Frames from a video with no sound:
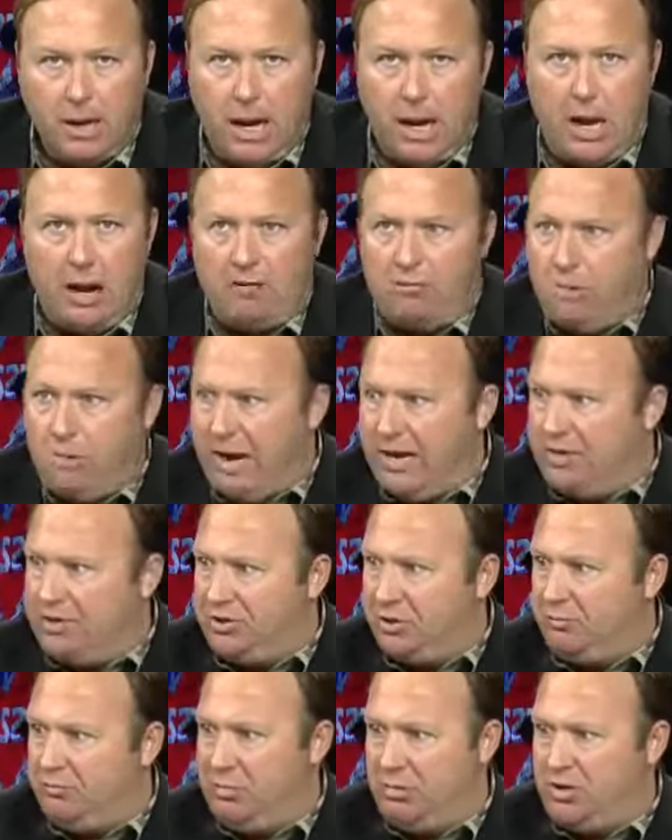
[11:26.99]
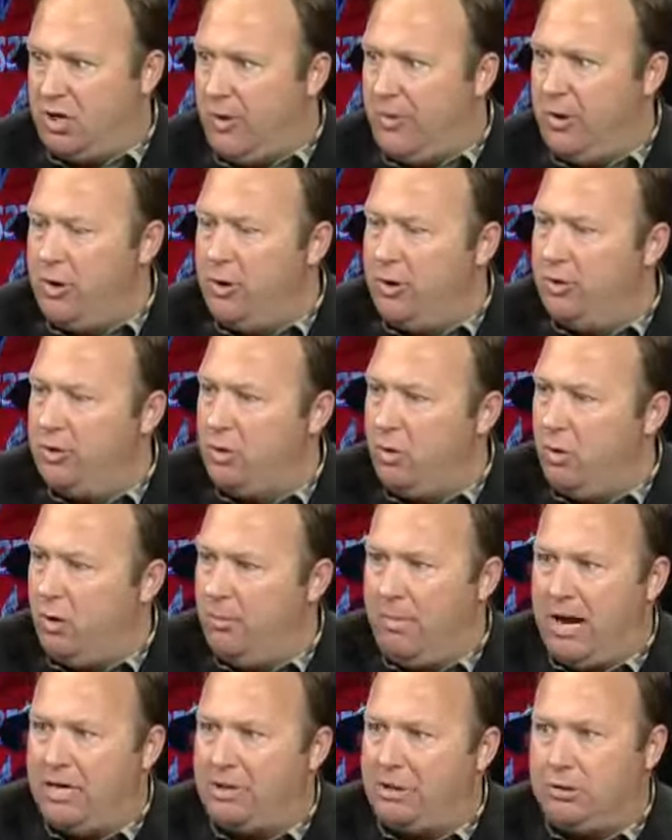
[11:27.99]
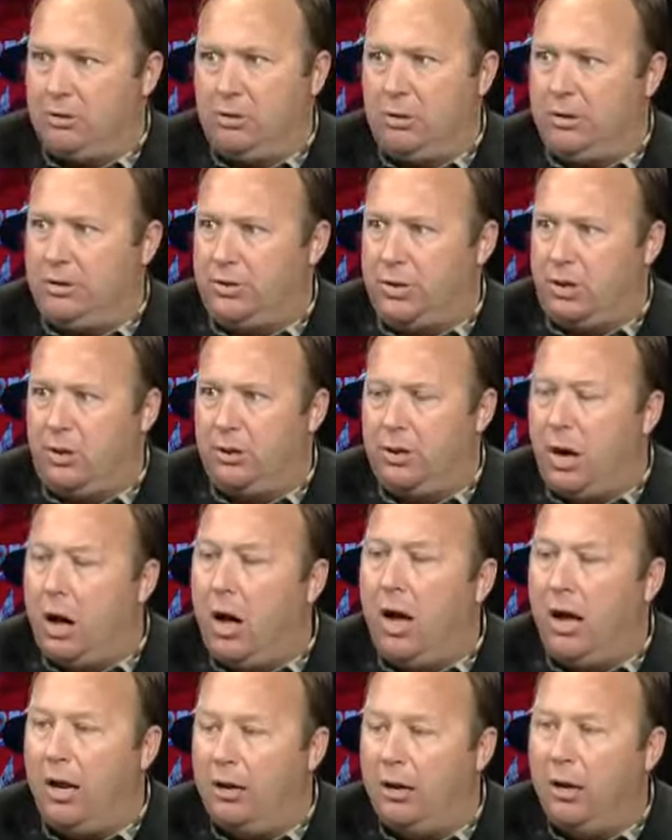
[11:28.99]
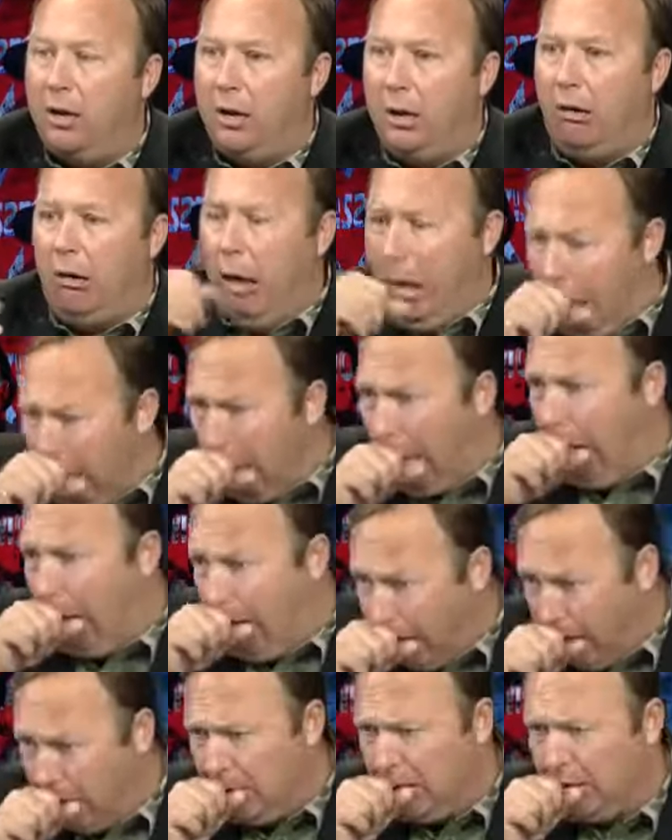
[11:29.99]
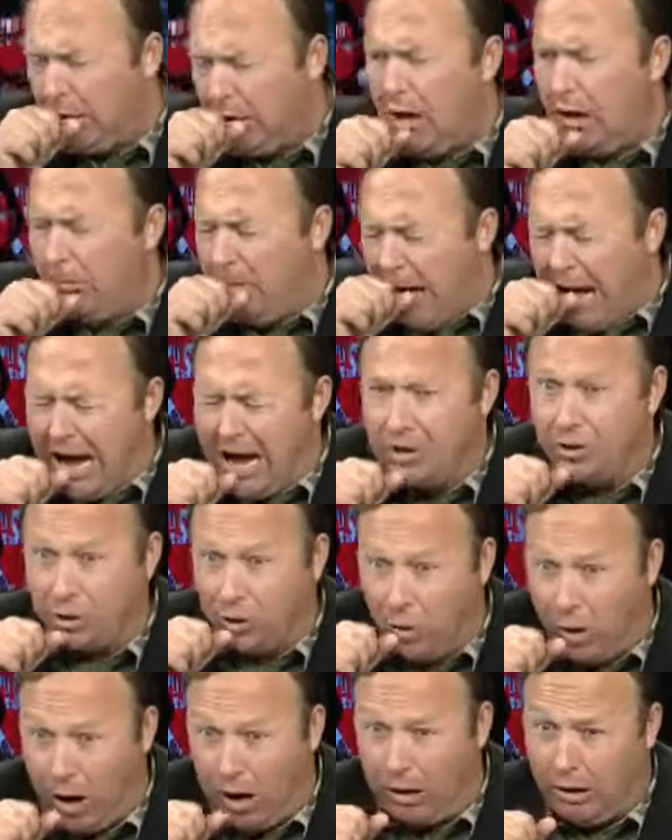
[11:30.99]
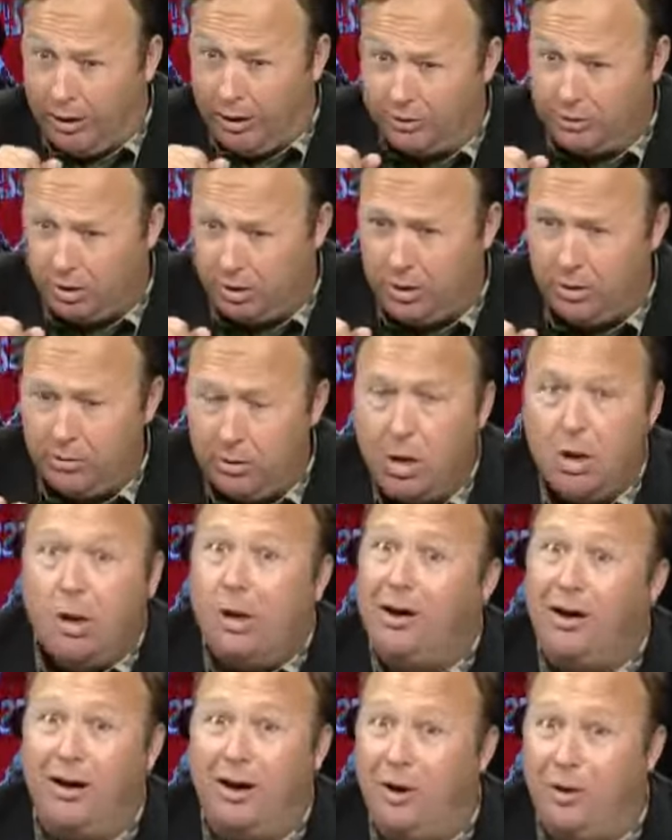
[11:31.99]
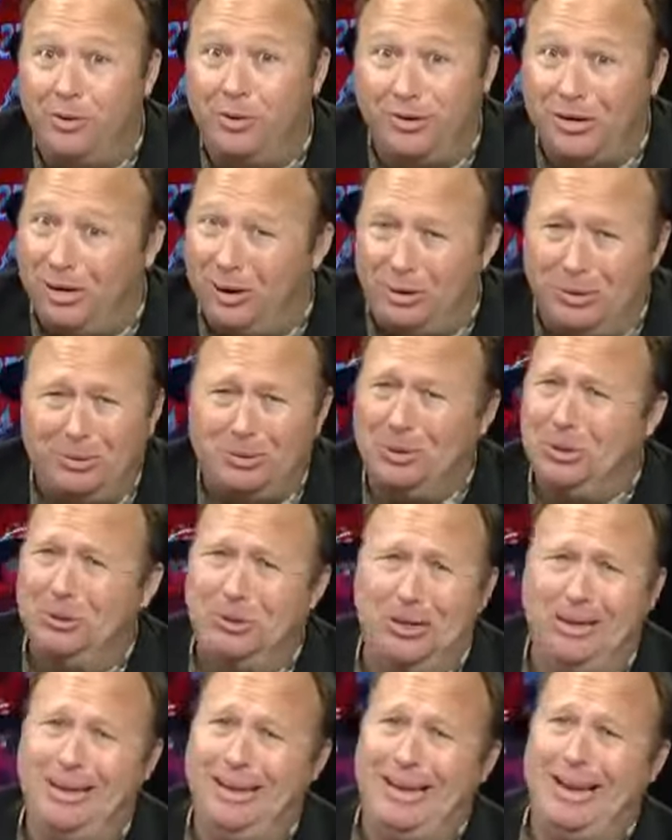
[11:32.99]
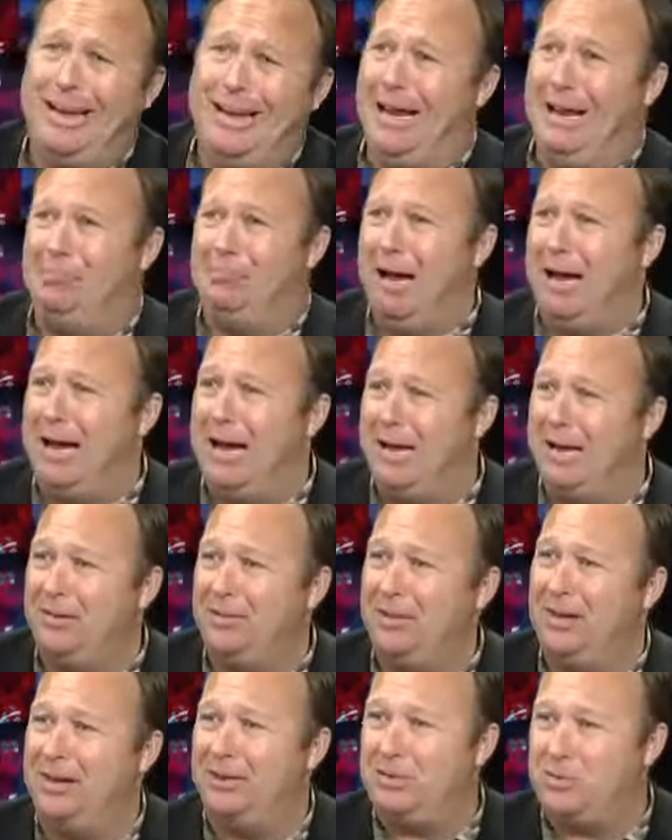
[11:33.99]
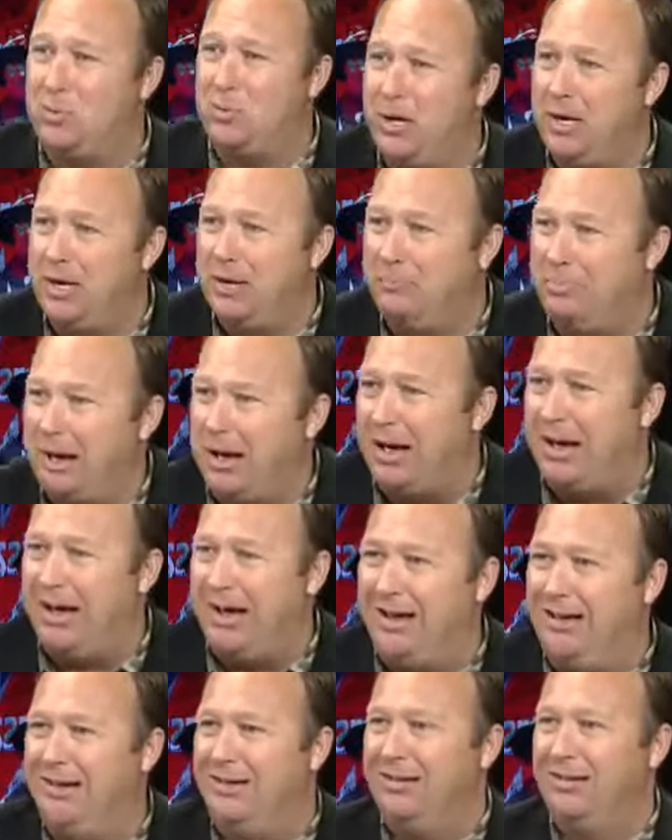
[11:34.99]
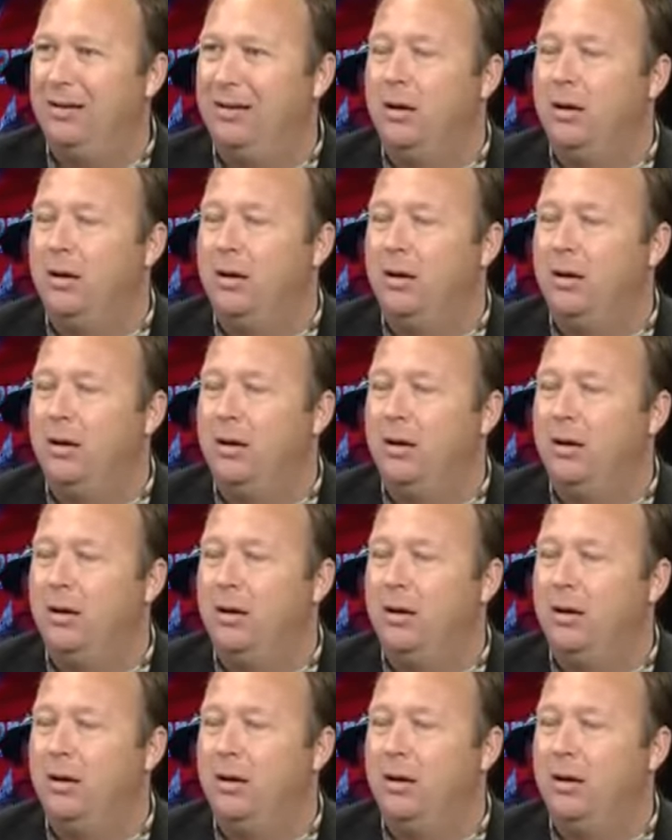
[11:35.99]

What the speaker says: And everybody was on the news going, it turned on. My eyes are watering too. Oh, no, you didn't get hit by anything, sweetie pie.